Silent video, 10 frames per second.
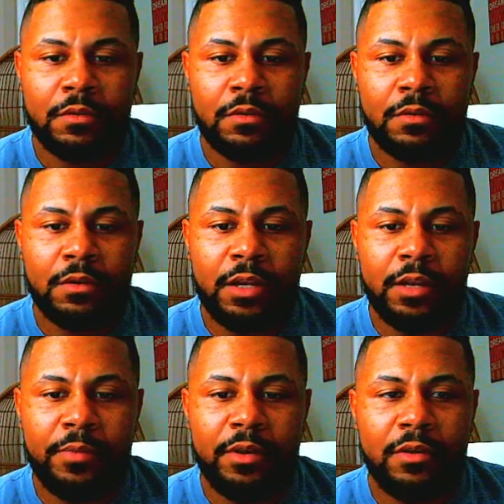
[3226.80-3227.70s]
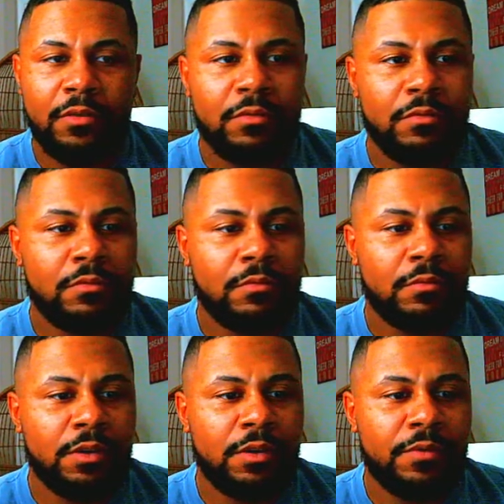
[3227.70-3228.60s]
Yeah, let me know where you
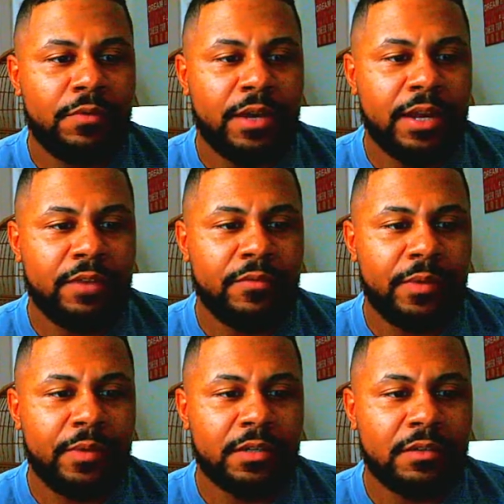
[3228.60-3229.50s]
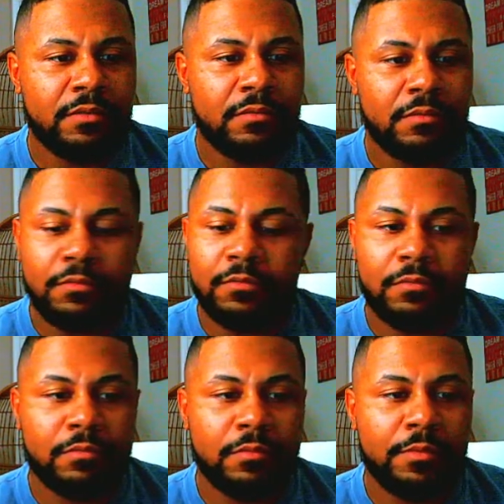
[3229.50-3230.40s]
find that information.
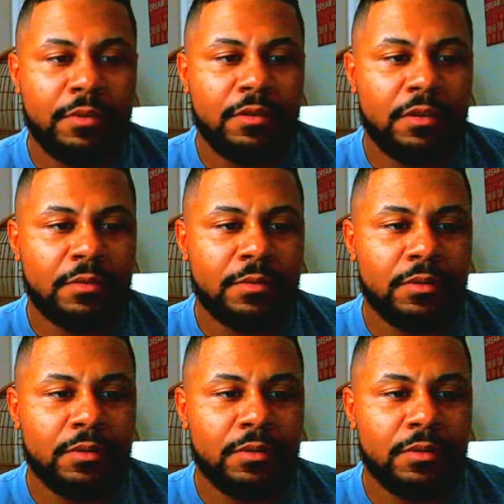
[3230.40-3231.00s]
Let me look it up too.